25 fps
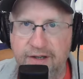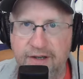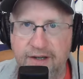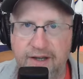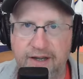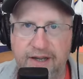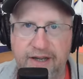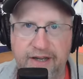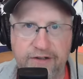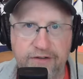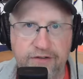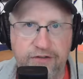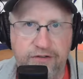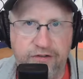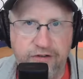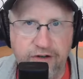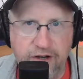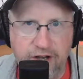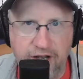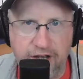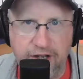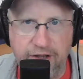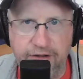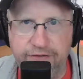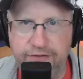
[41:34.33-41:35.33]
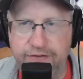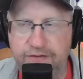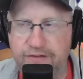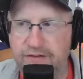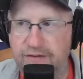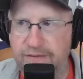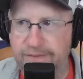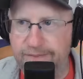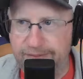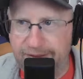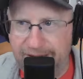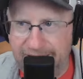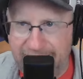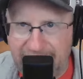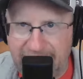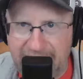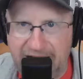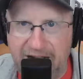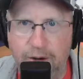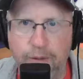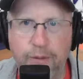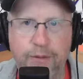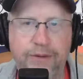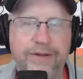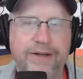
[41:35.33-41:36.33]
and just an
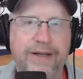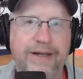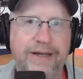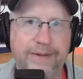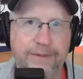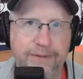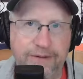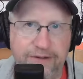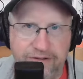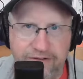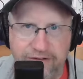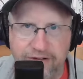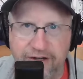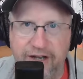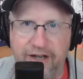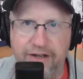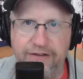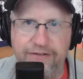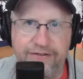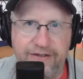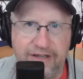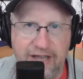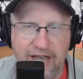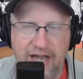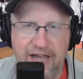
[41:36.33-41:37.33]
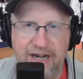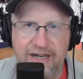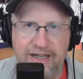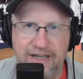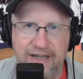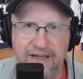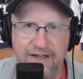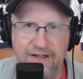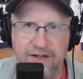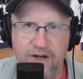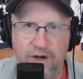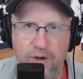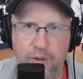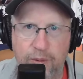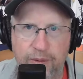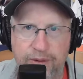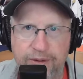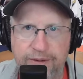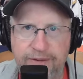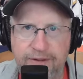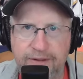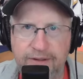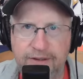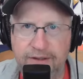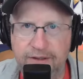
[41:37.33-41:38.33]
hour, like, we just got to get going.
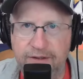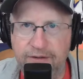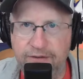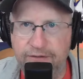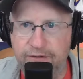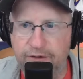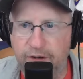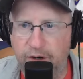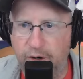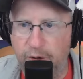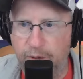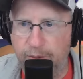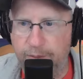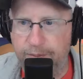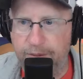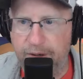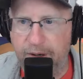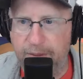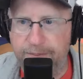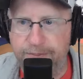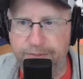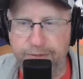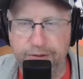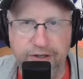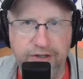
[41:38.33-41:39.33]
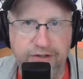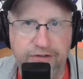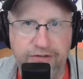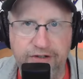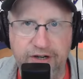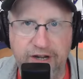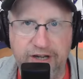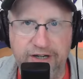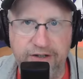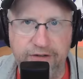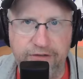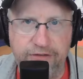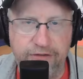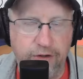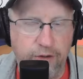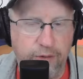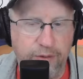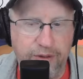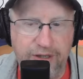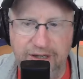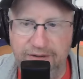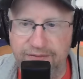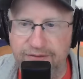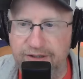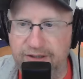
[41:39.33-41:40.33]
So appreciate it. So
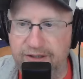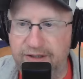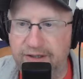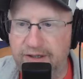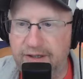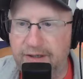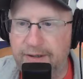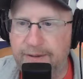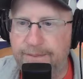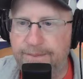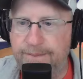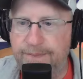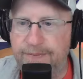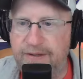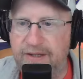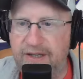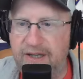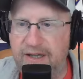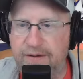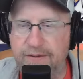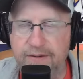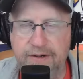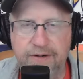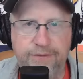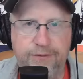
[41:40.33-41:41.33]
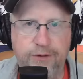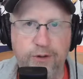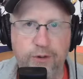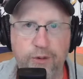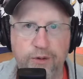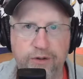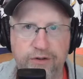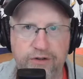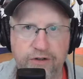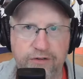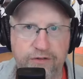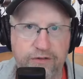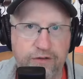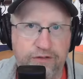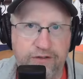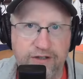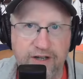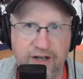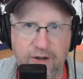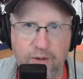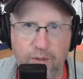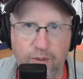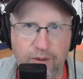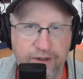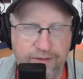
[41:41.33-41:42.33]
even if you were just to
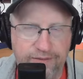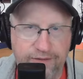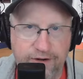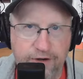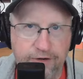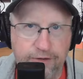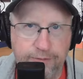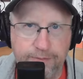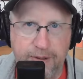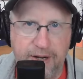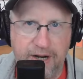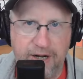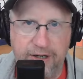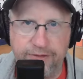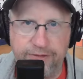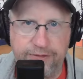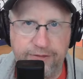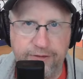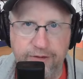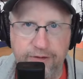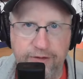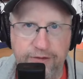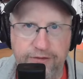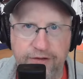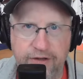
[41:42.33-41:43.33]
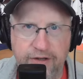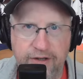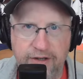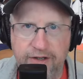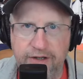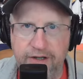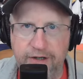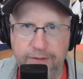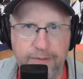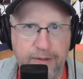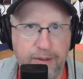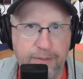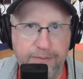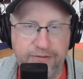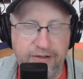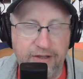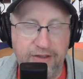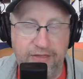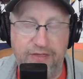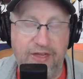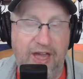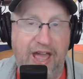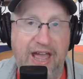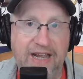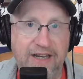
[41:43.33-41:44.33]
tell one of our sponsors, hit them up, say
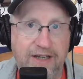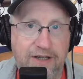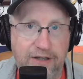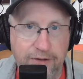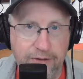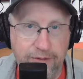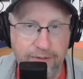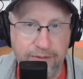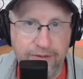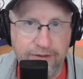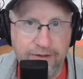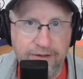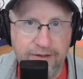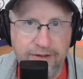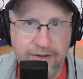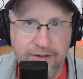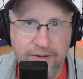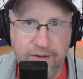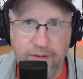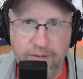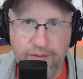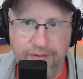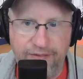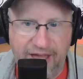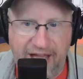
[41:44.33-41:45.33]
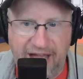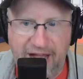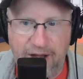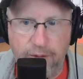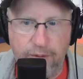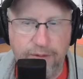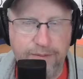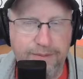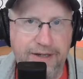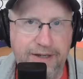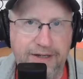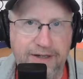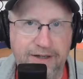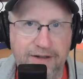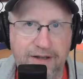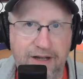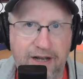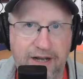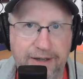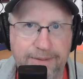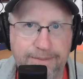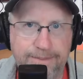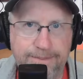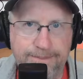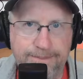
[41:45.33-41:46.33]
thank you, that would mean a lot.